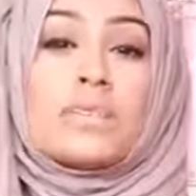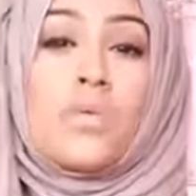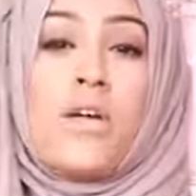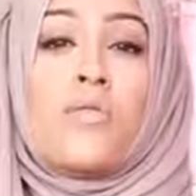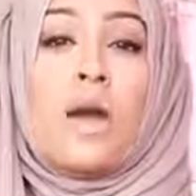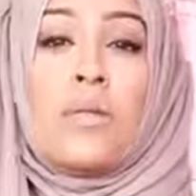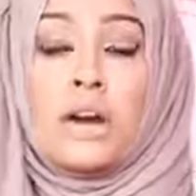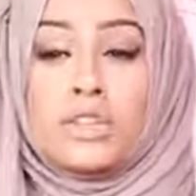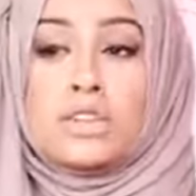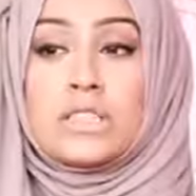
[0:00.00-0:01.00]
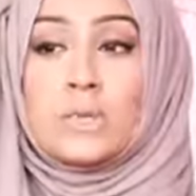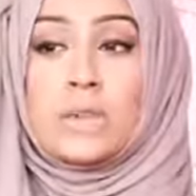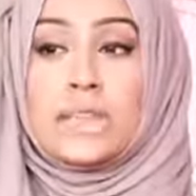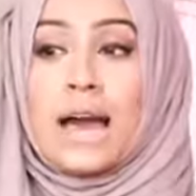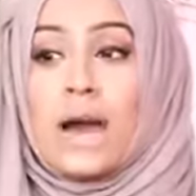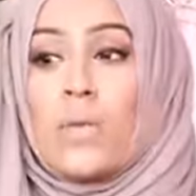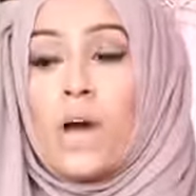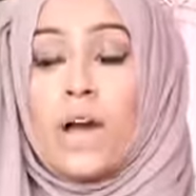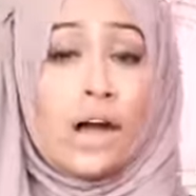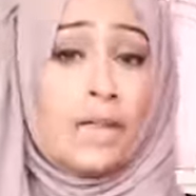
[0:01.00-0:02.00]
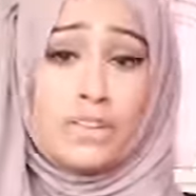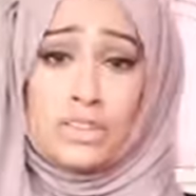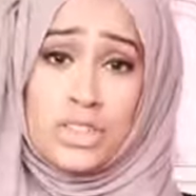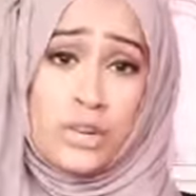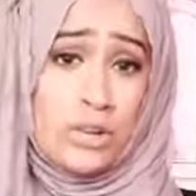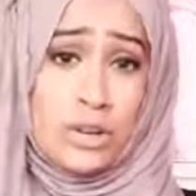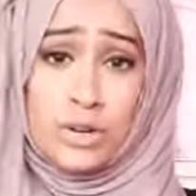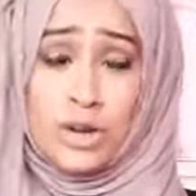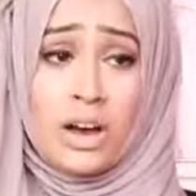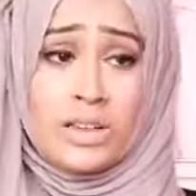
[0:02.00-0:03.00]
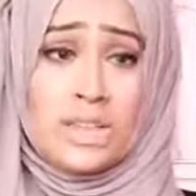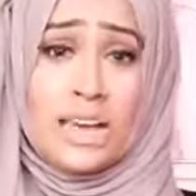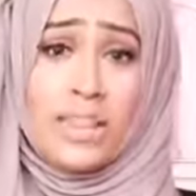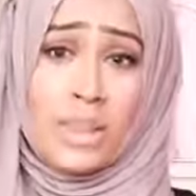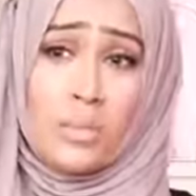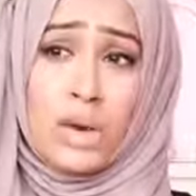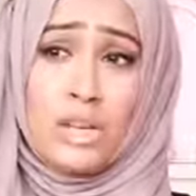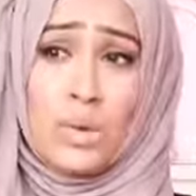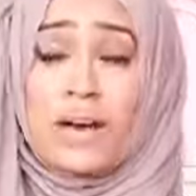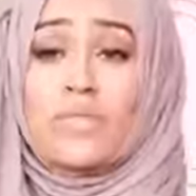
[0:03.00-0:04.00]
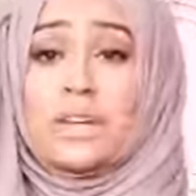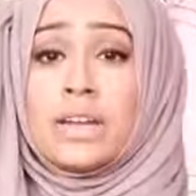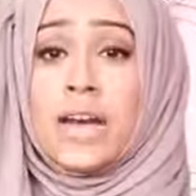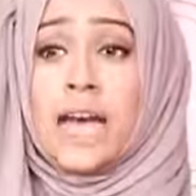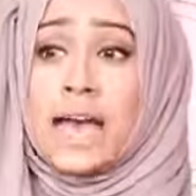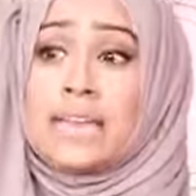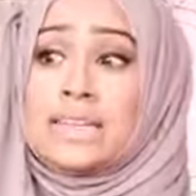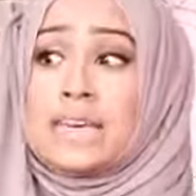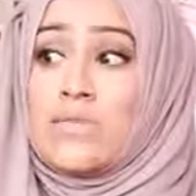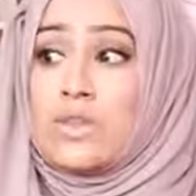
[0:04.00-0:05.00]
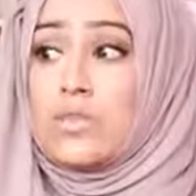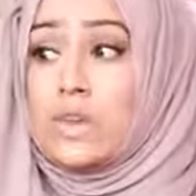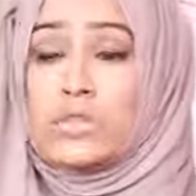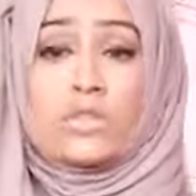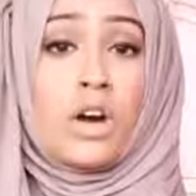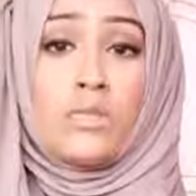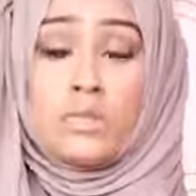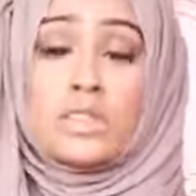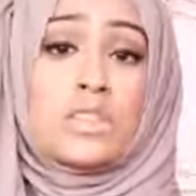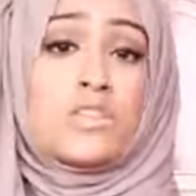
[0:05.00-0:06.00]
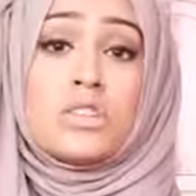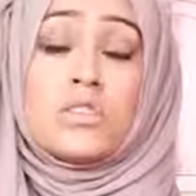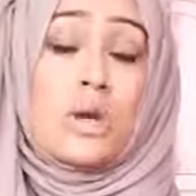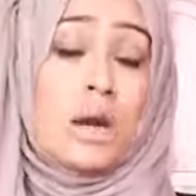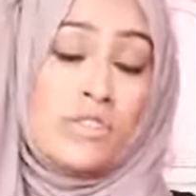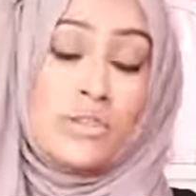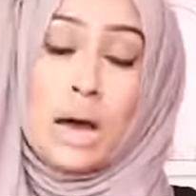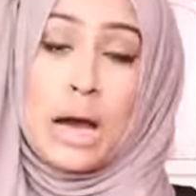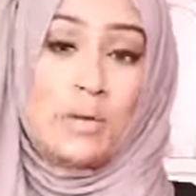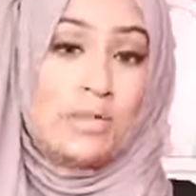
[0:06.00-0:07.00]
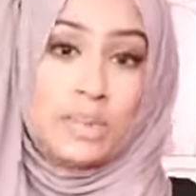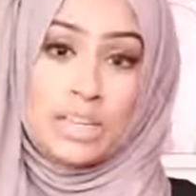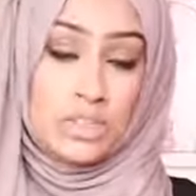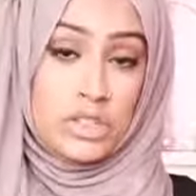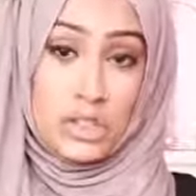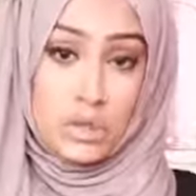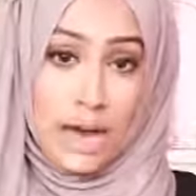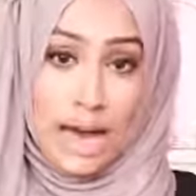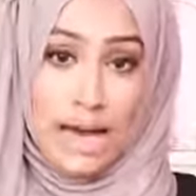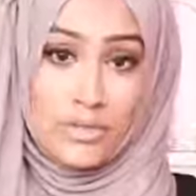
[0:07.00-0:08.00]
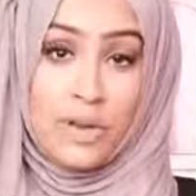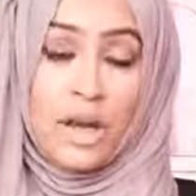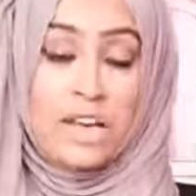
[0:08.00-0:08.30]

That's what I wear my dresses with now, and they just stick on a long cardi, and that way you haven't had to get rid of those 5 or 6 dresses or however many dresses you have.